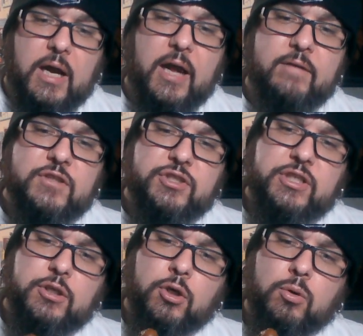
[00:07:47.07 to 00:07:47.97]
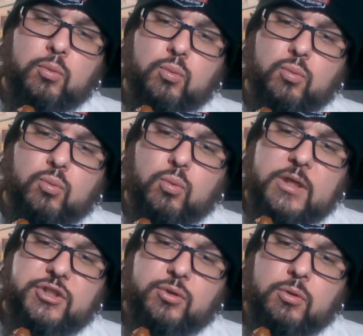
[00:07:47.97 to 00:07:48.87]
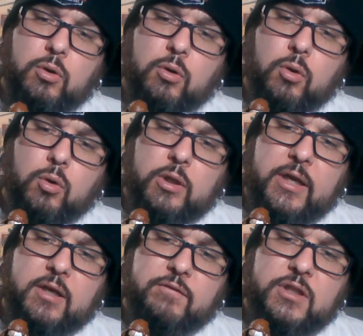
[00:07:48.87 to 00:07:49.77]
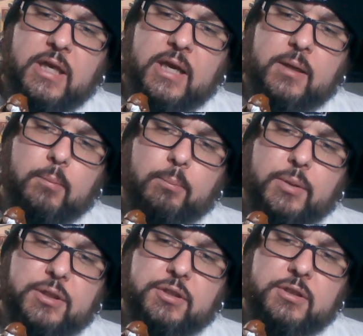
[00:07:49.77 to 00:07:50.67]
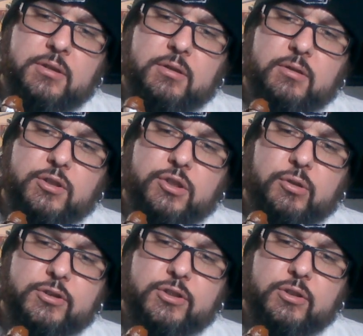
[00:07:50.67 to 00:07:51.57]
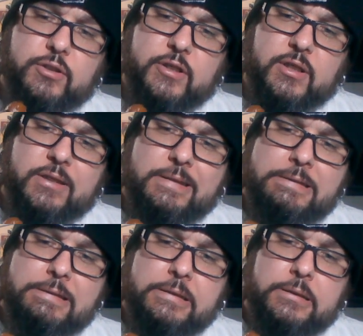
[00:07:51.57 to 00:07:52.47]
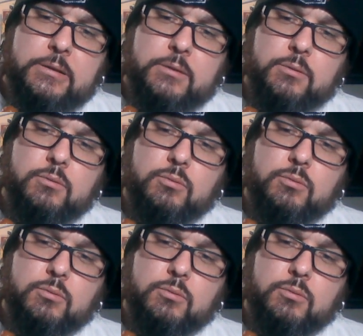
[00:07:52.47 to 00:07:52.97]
haven't seen her wrestle a whole heck of a lot, but the trunks look a little